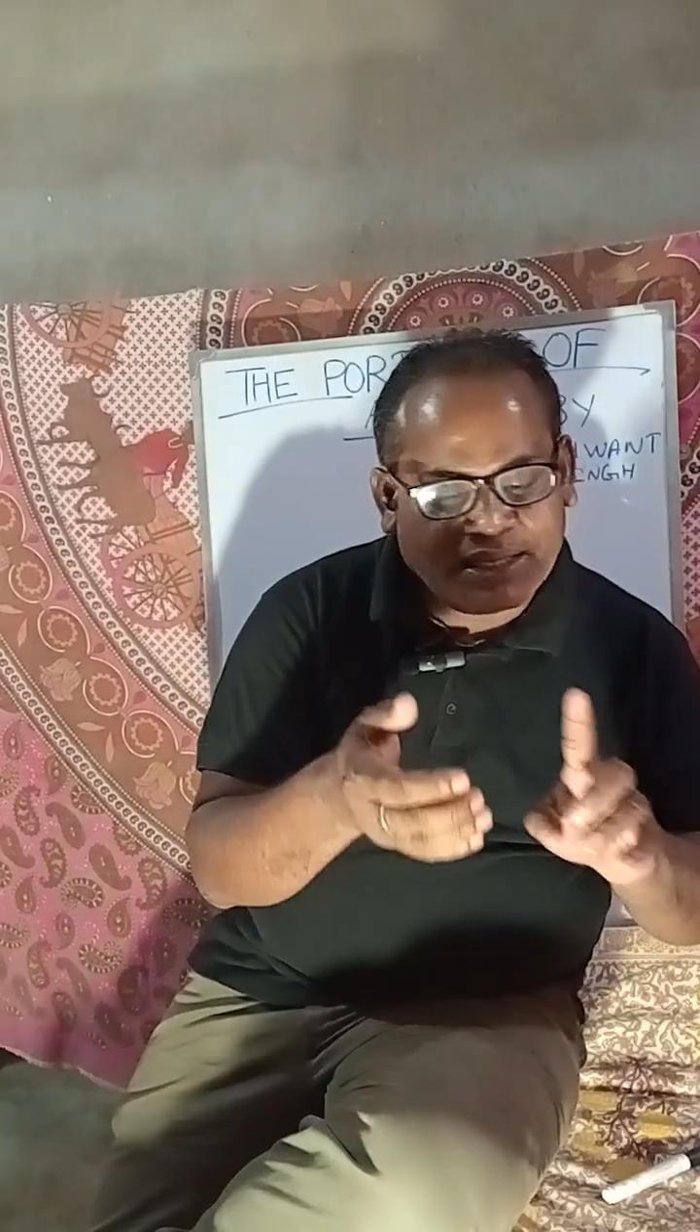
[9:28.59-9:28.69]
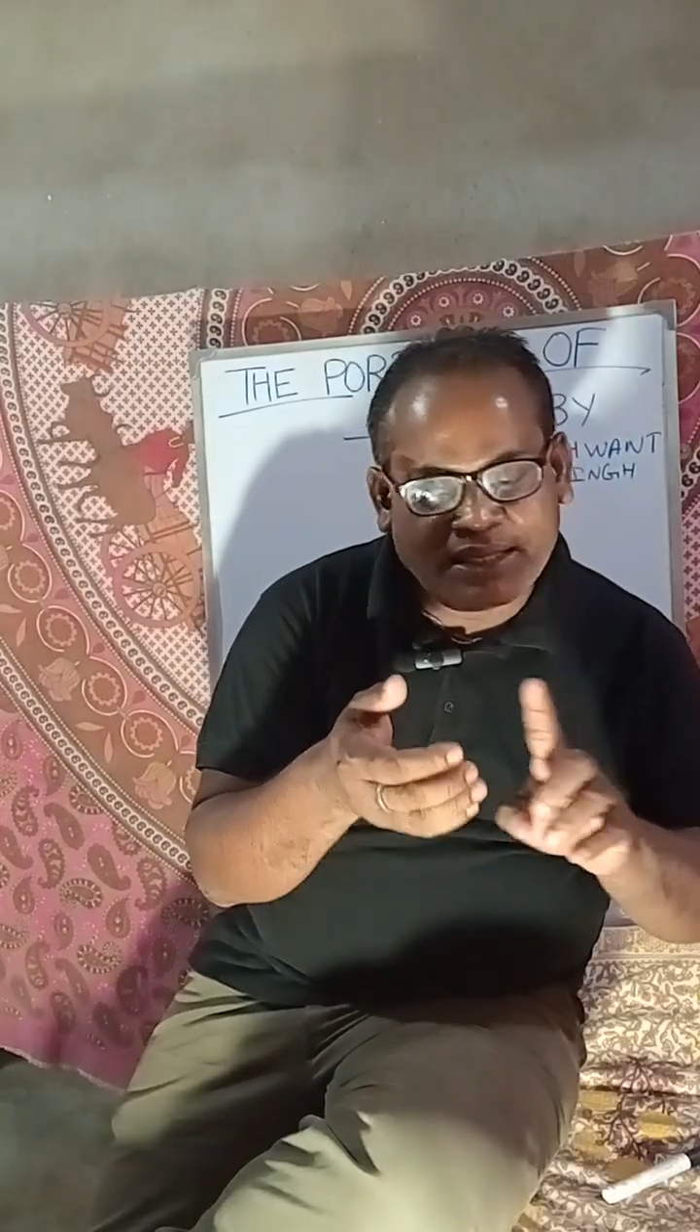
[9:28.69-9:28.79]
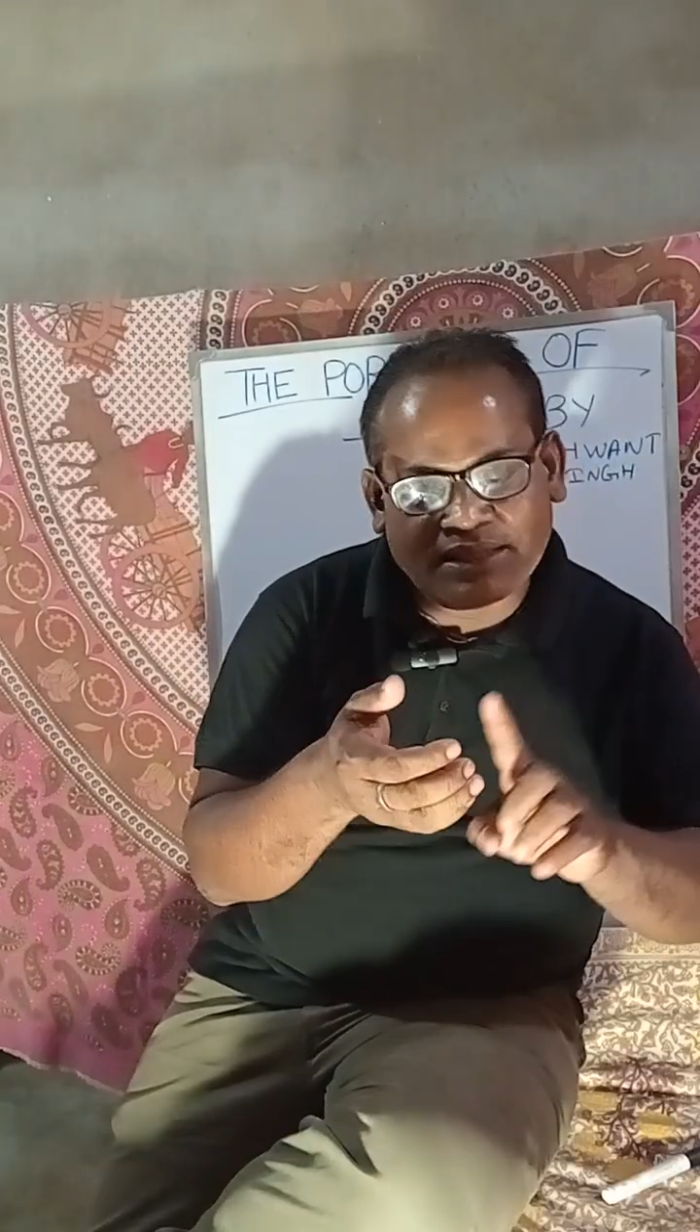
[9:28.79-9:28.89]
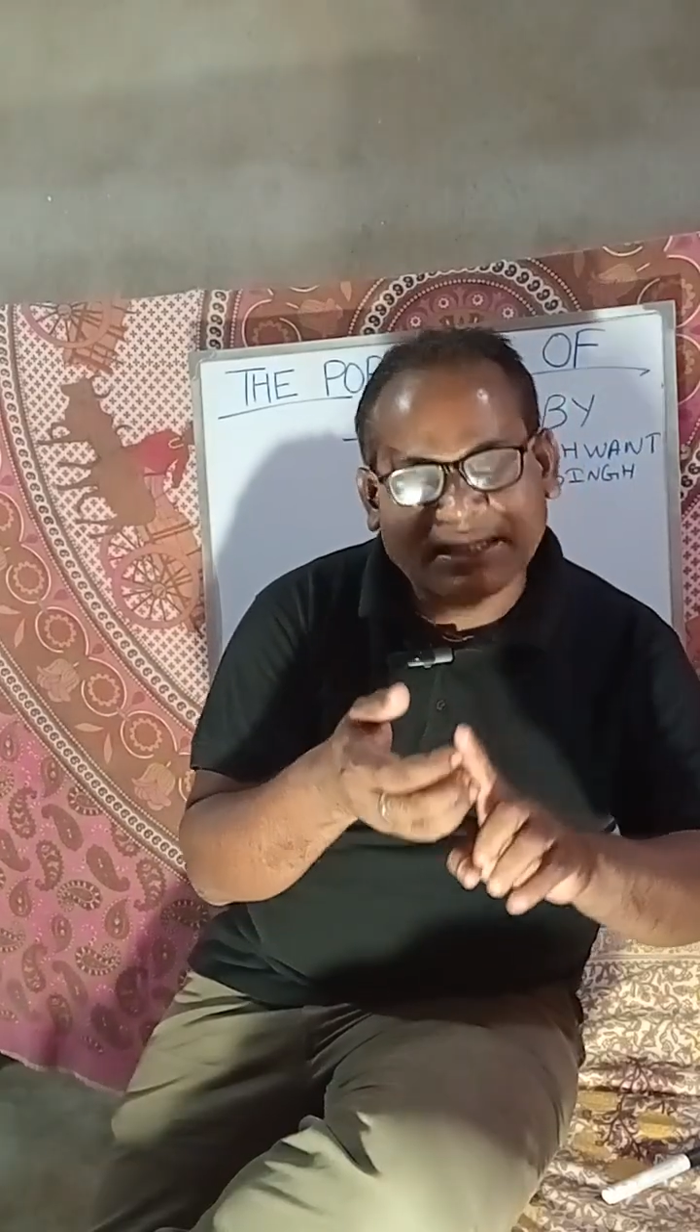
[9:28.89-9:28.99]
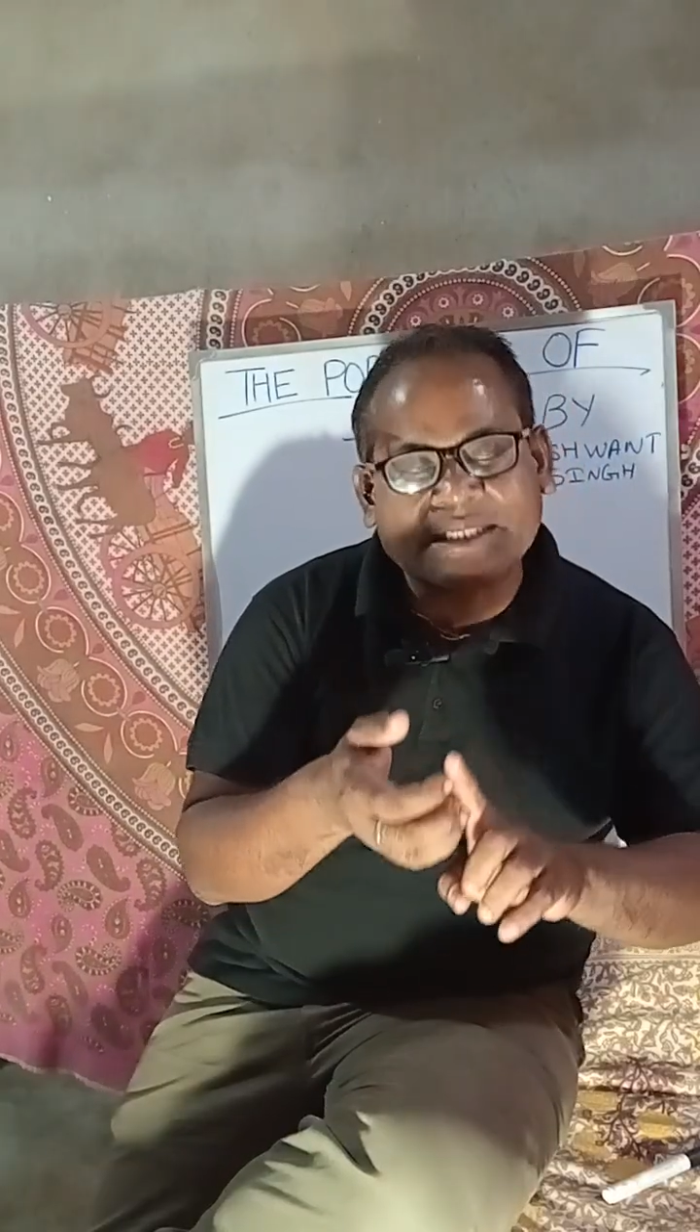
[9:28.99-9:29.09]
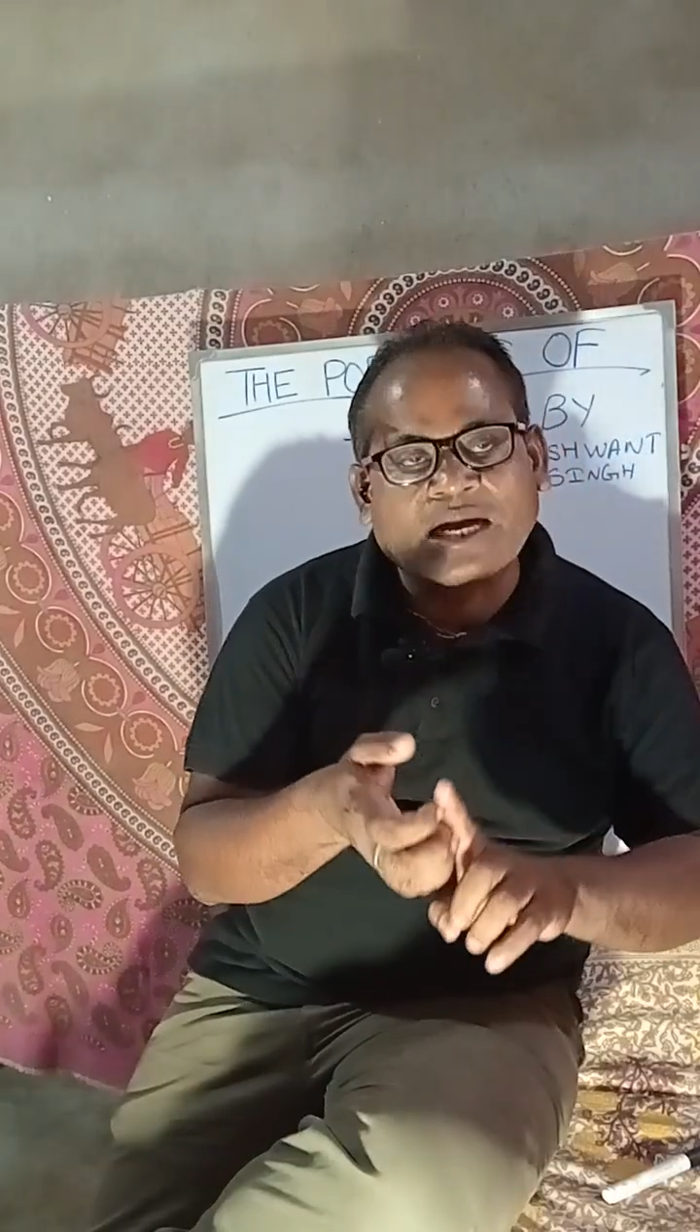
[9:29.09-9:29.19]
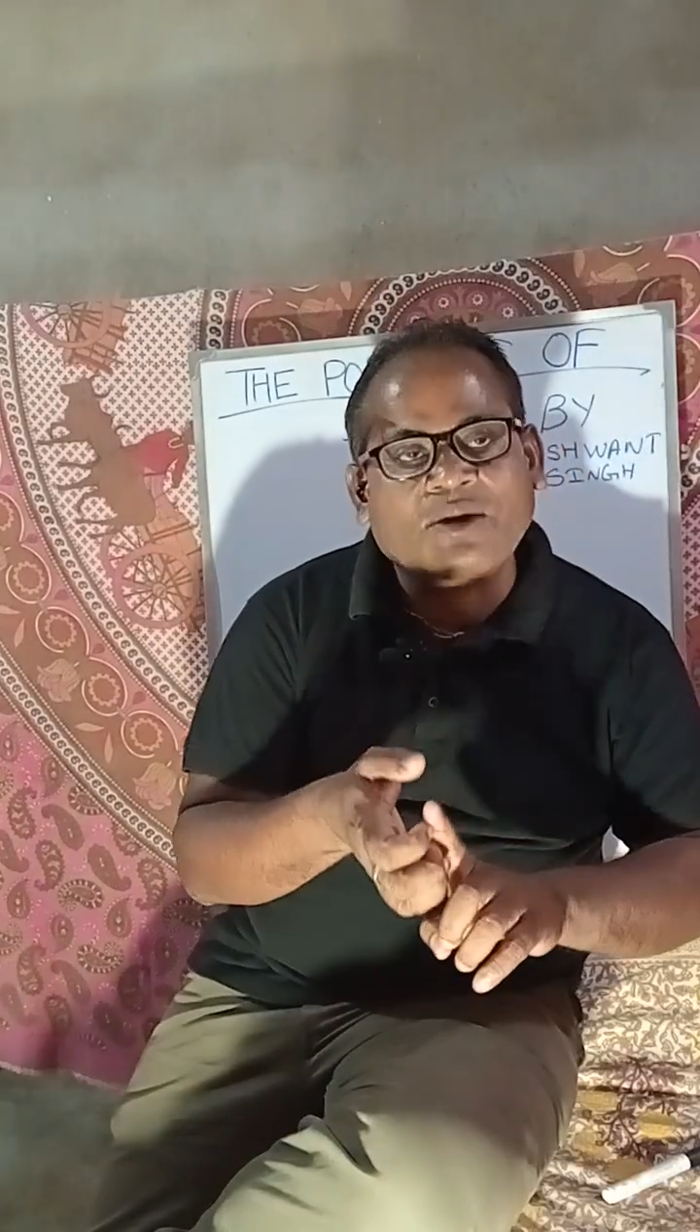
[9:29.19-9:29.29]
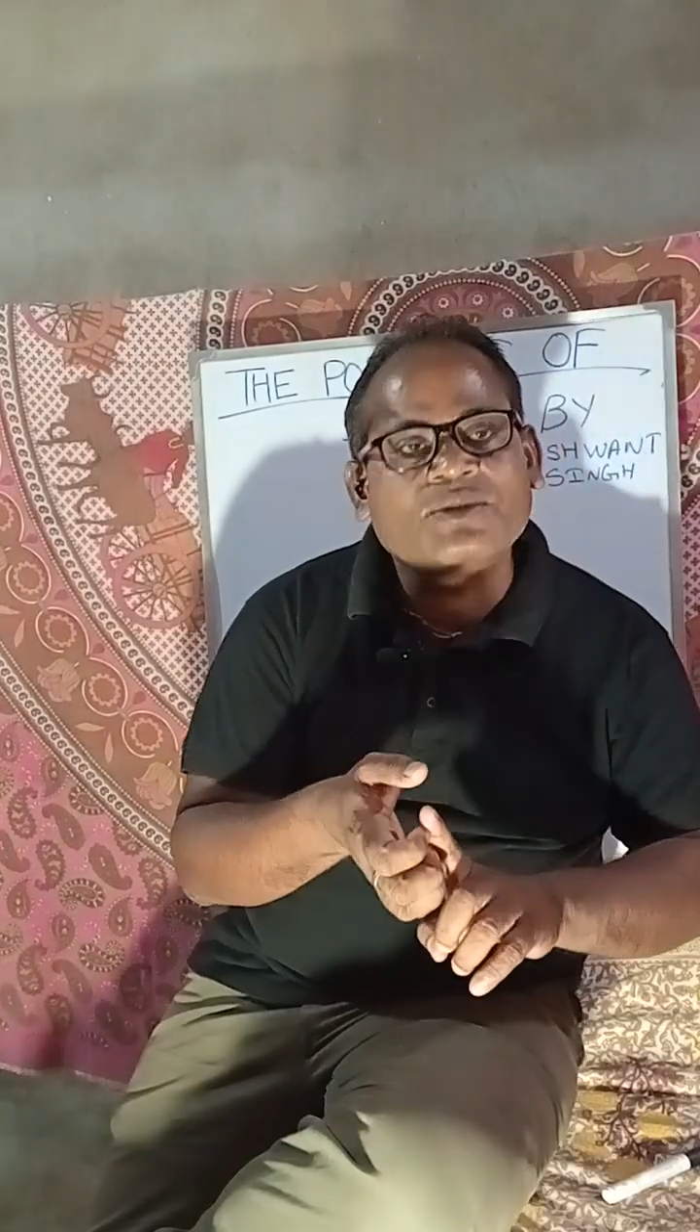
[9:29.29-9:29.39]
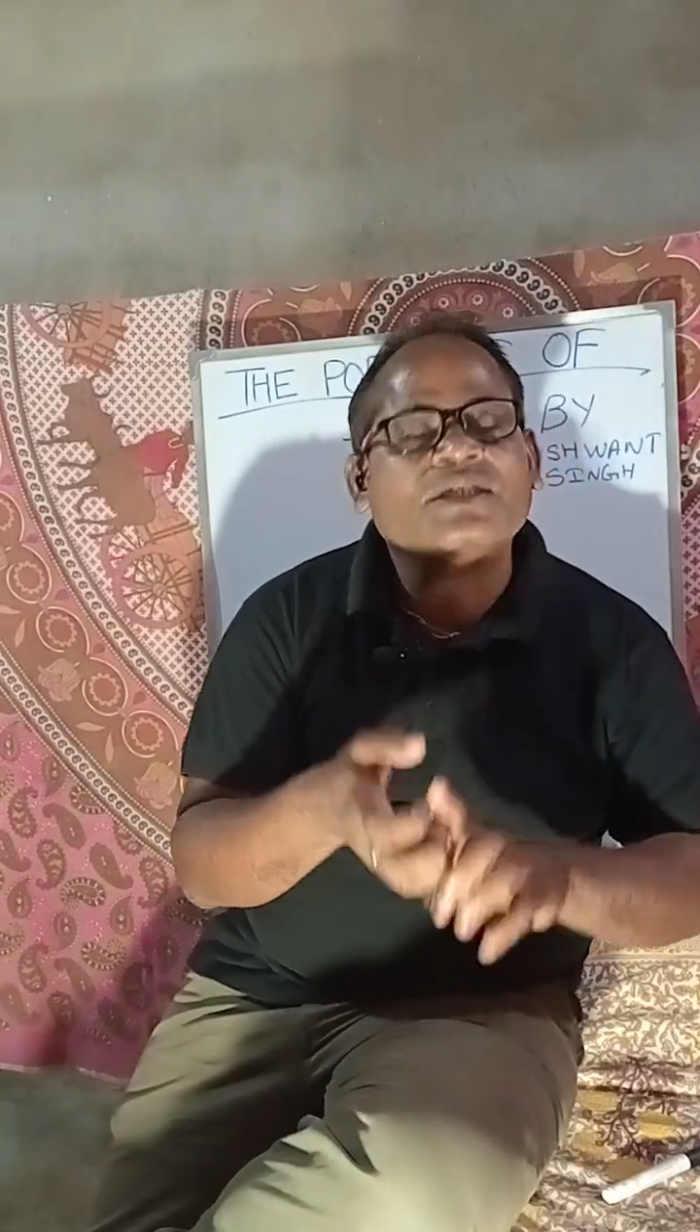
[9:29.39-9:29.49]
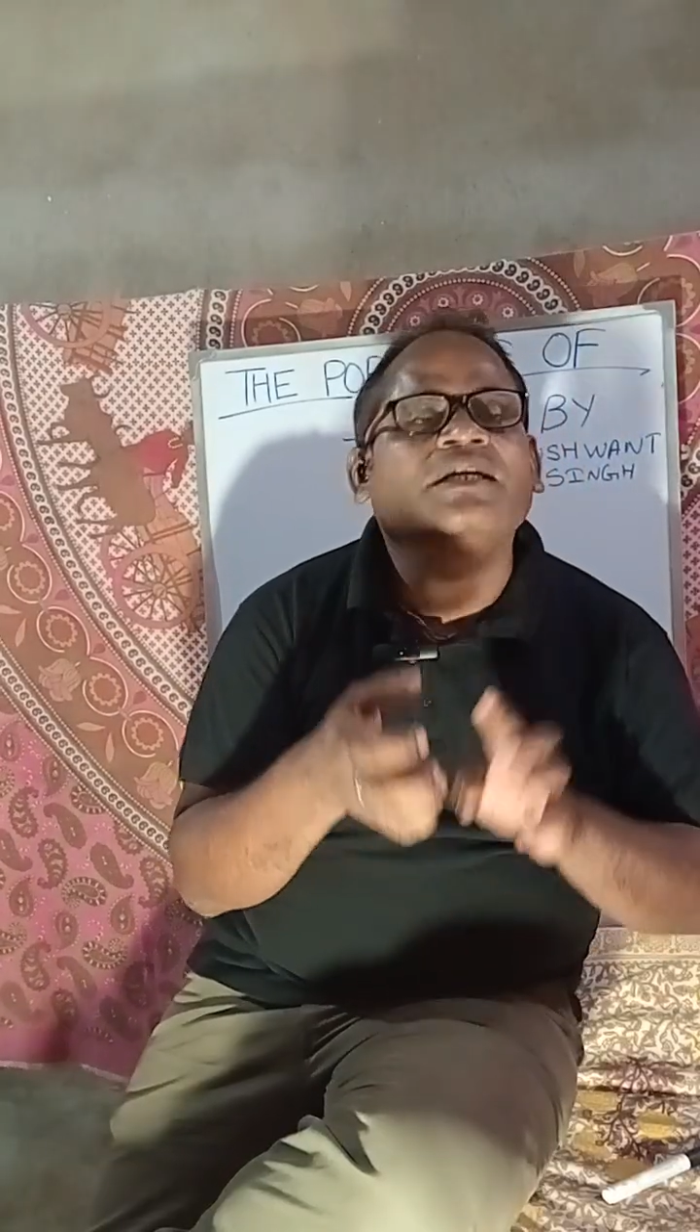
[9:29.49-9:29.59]
In the
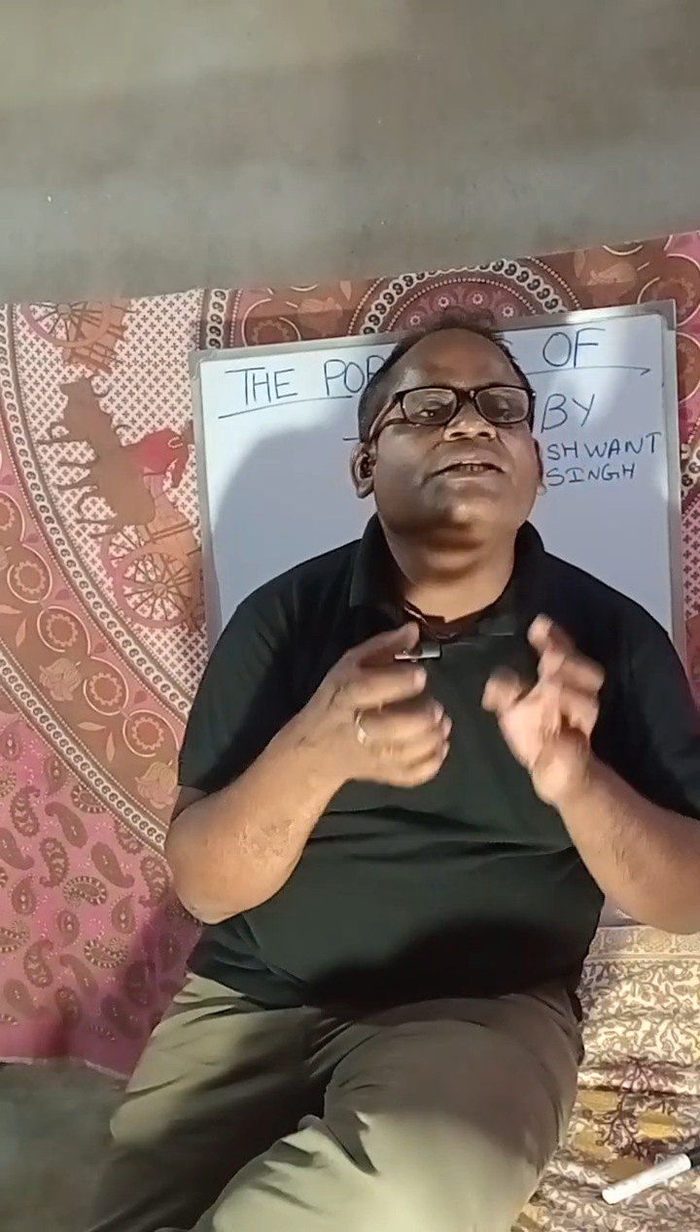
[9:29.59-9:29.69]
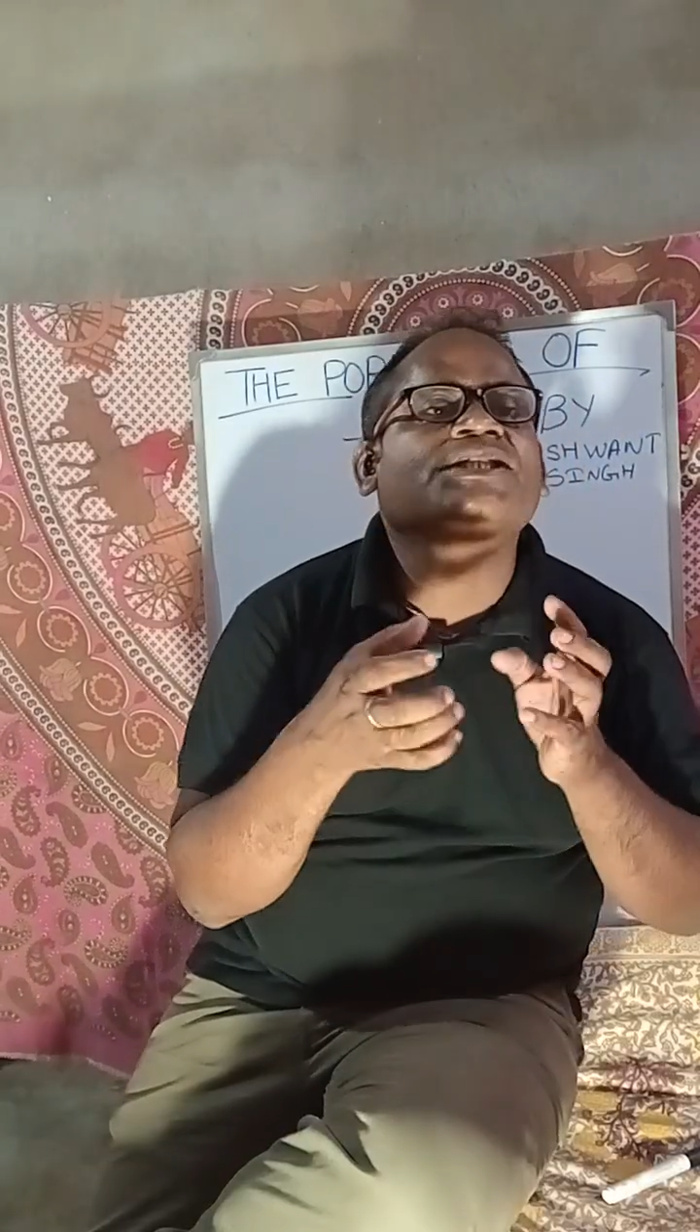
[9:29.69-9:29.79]
town,